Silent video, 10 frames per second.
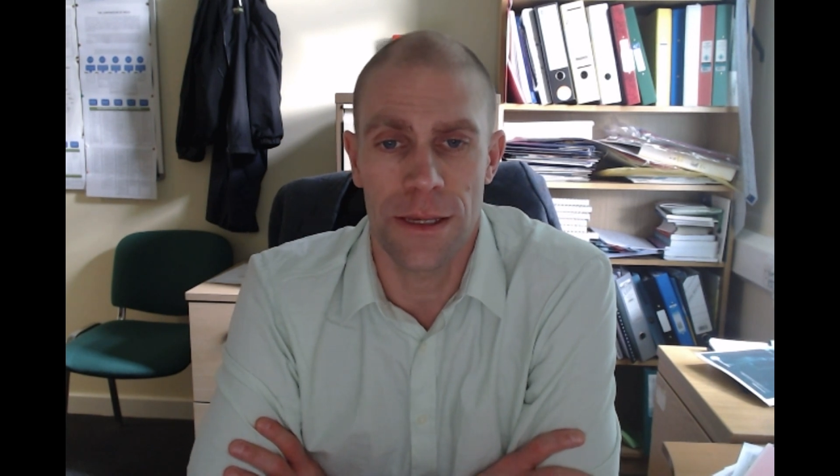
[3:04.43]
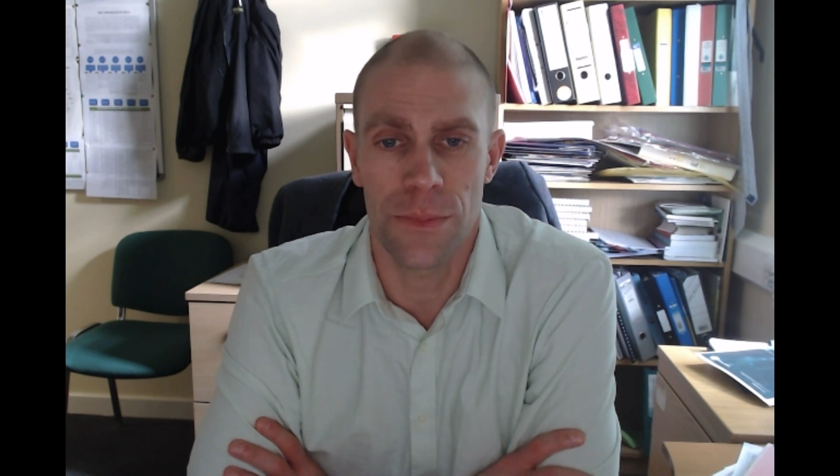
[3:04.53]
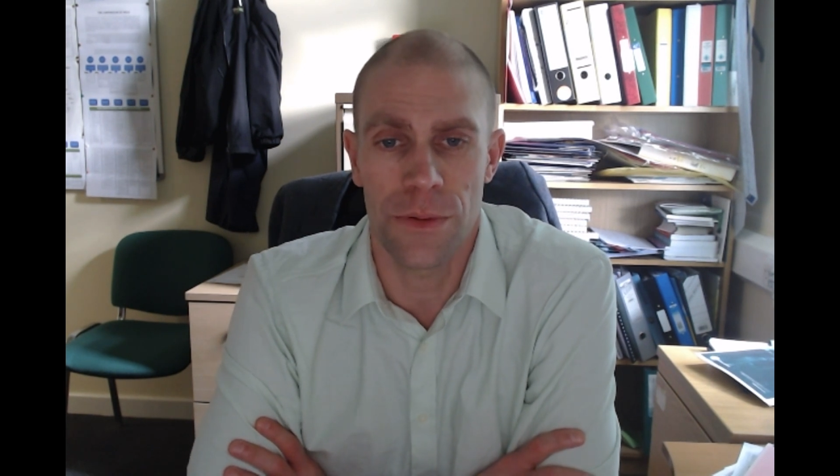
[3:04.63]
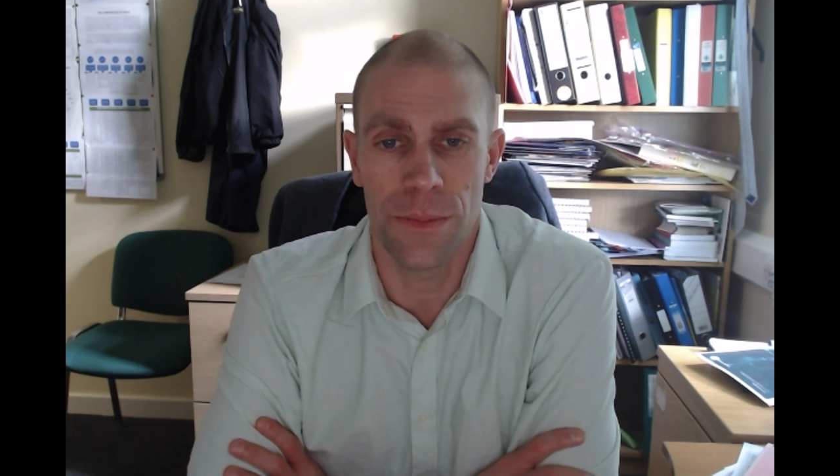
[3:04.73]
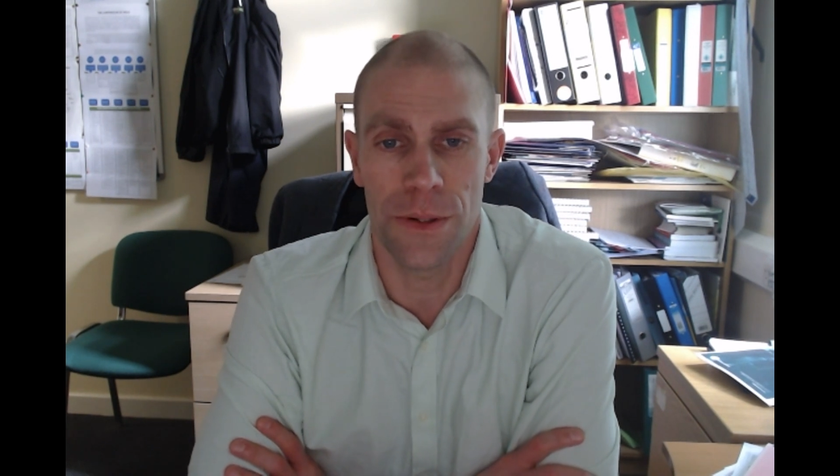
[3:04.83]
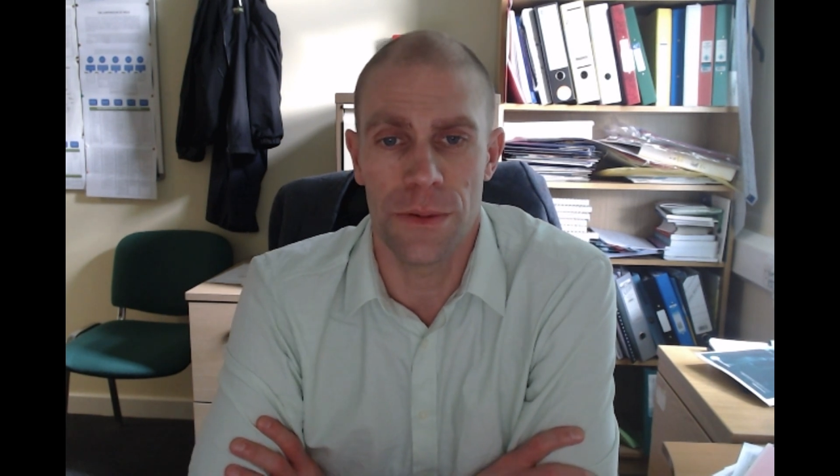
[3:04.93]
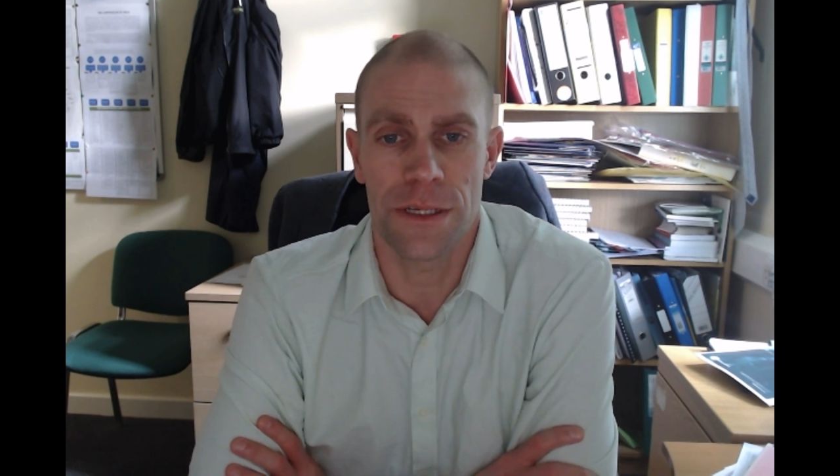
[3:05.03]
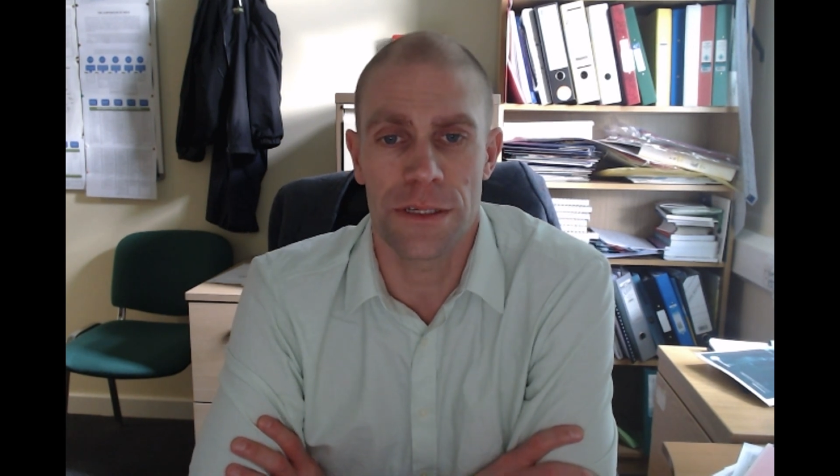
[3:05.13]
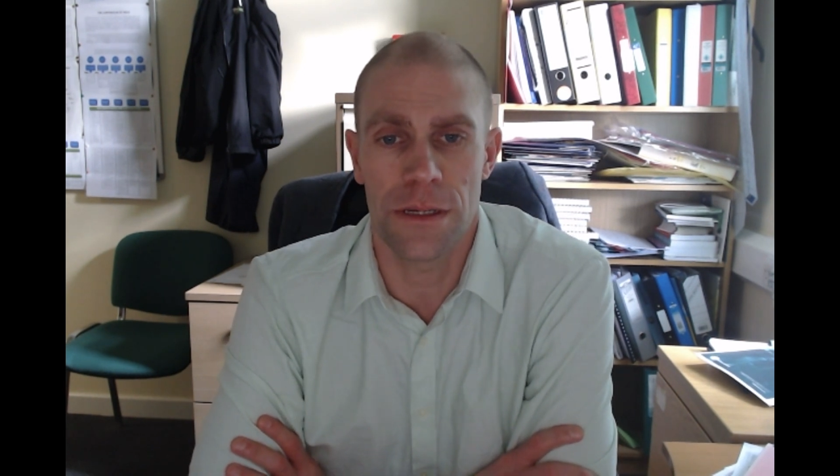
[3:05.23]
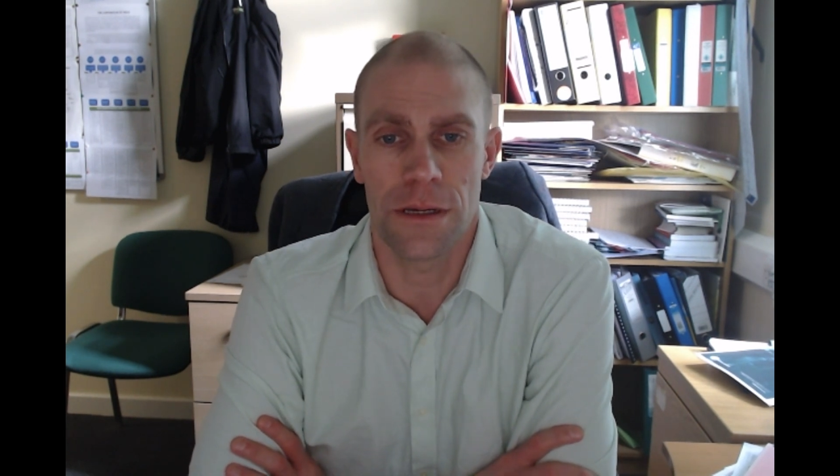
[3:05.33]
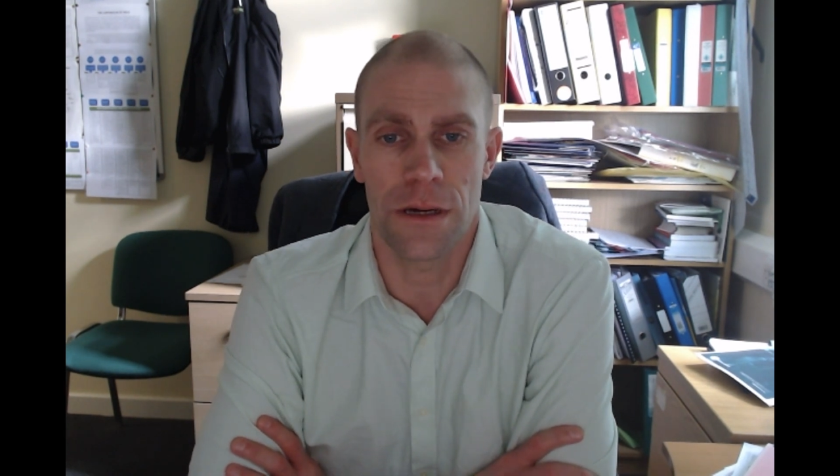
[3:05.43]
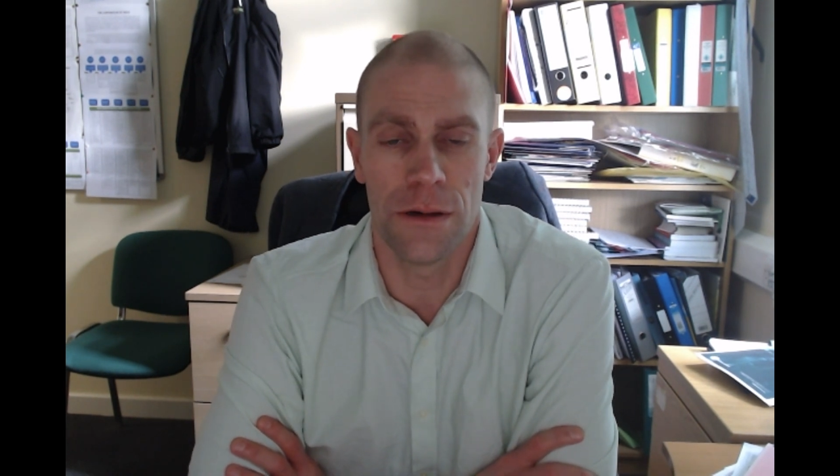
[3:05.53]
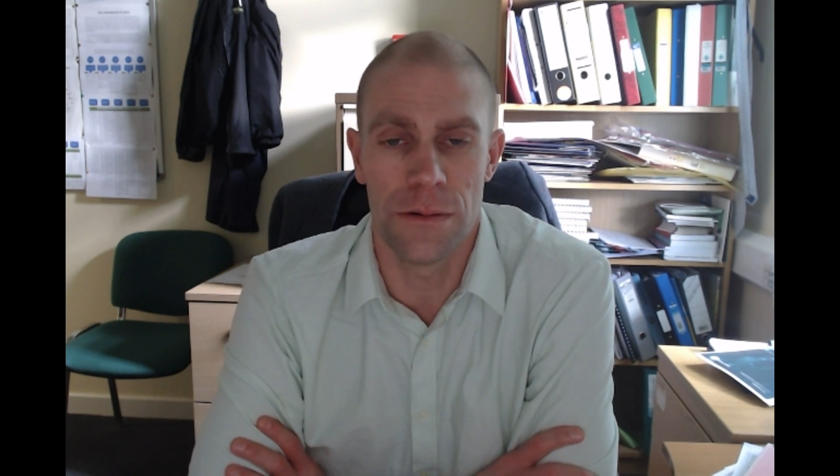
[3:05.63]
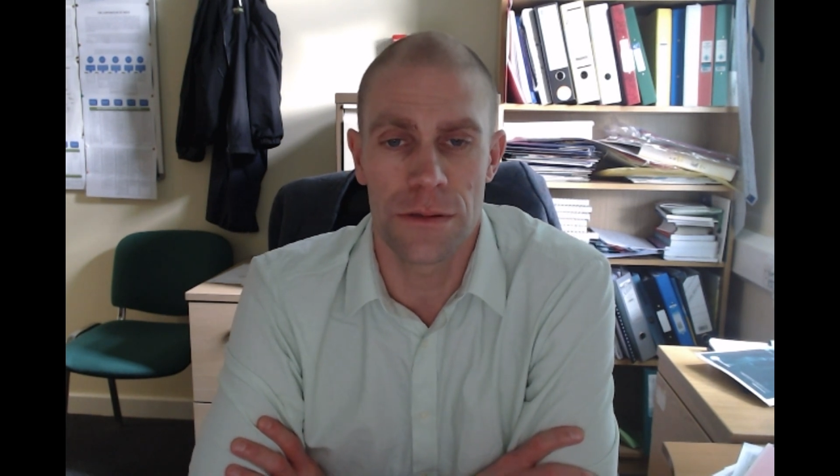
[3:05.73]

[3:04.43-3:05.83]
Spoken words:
temporary building's going to go.